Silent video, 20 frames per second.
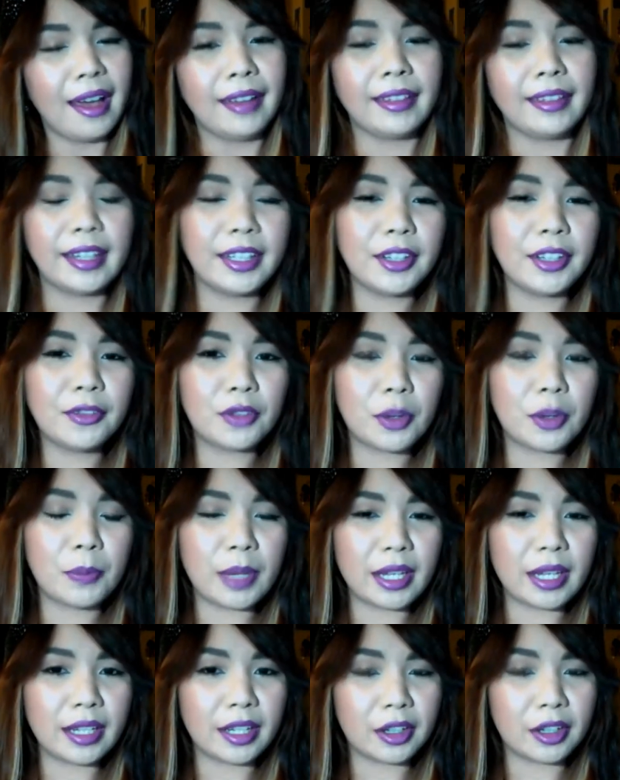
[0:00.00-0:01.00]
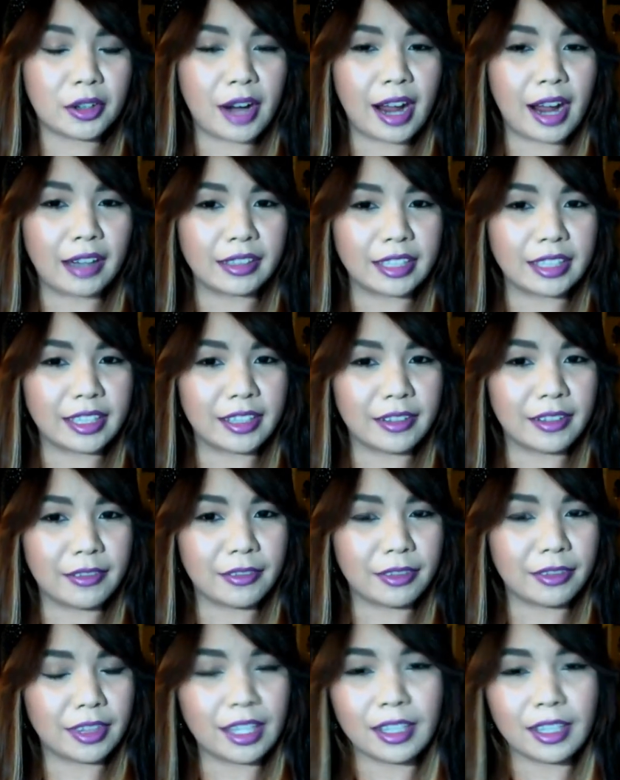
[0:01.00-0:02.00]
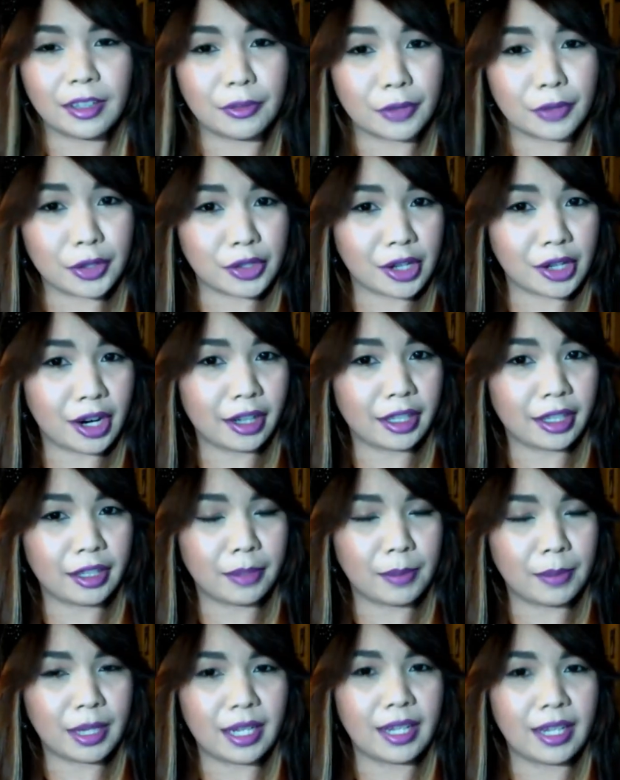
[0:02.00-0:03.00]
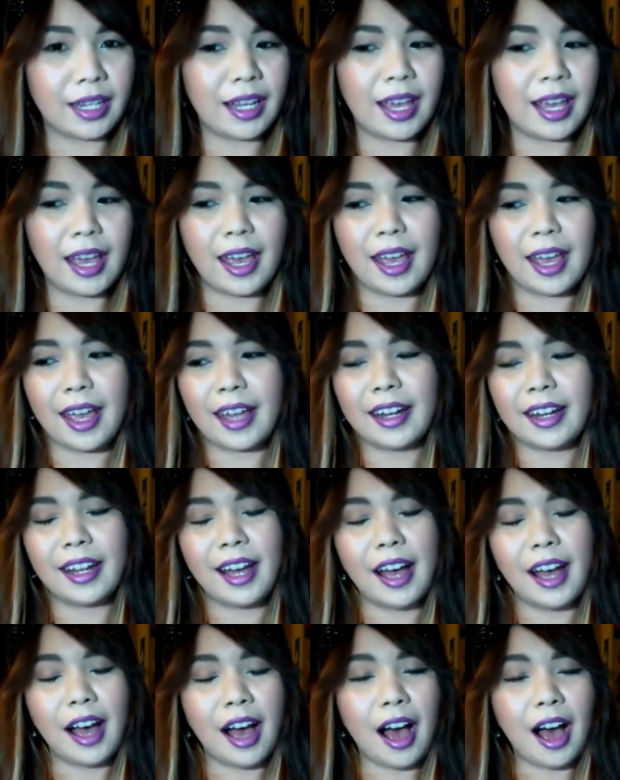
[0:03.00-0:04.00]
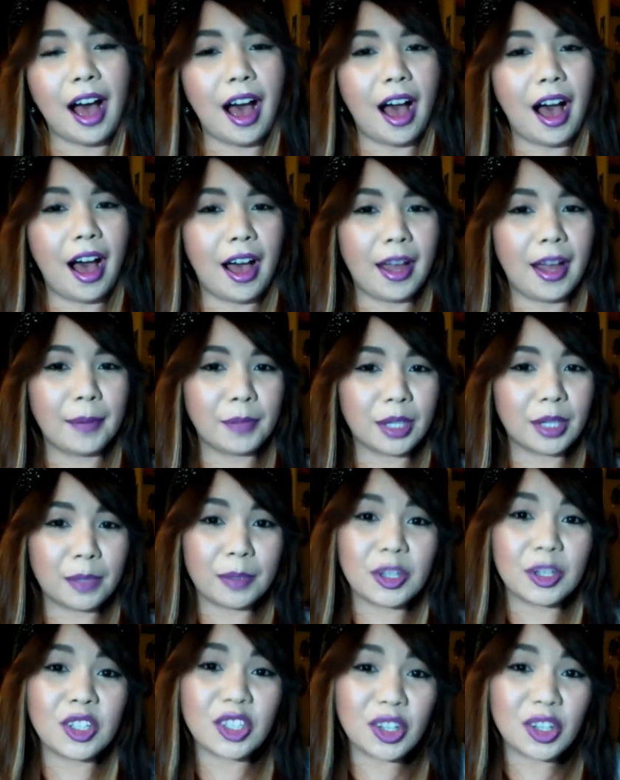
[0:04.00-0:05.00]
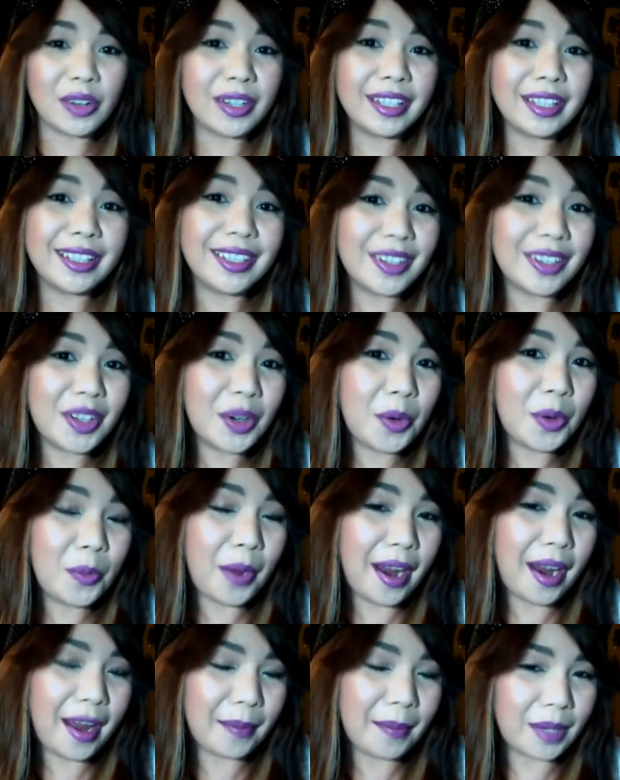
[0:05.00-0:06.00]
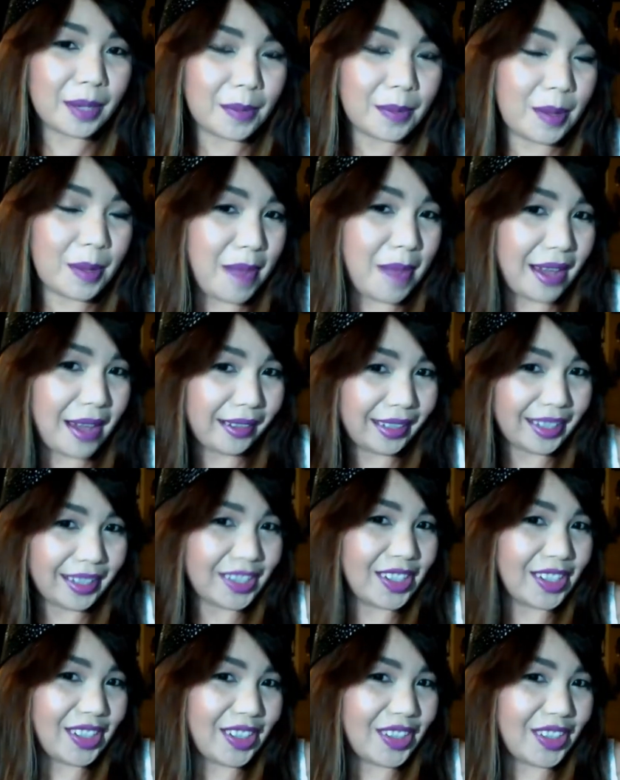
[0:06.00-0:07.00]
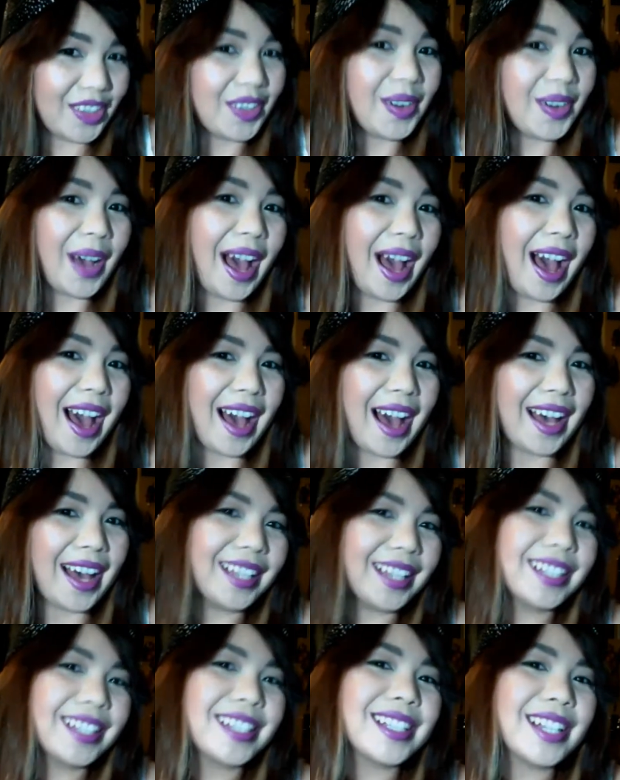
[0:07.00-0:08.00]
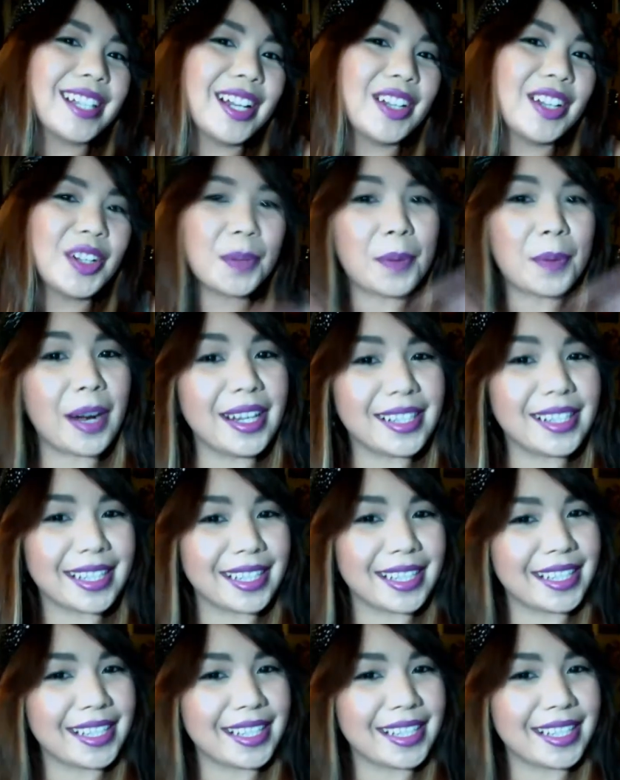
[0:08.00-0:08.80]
Thank you for being interactive. Thank you for talking to me, and I'm going to be showing you what I'm going to be mailing to you as your prizes.